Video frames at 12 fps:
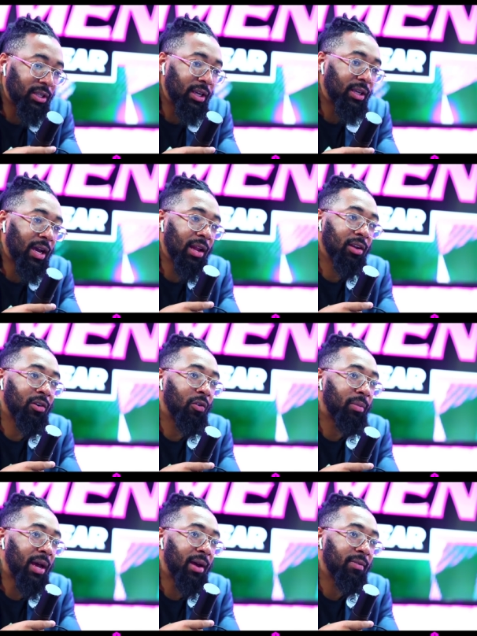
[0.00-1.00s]
Calico
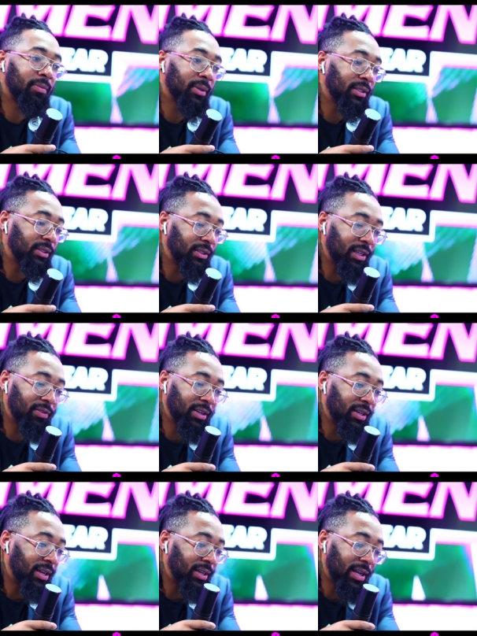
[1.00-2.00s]
Math, but even
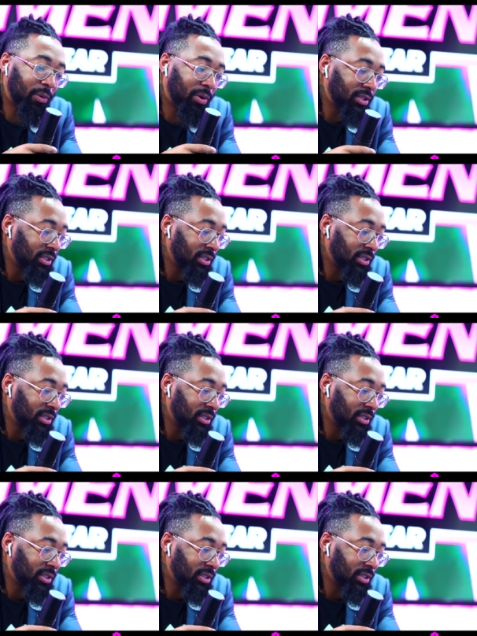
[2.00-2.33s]
then, that wasn't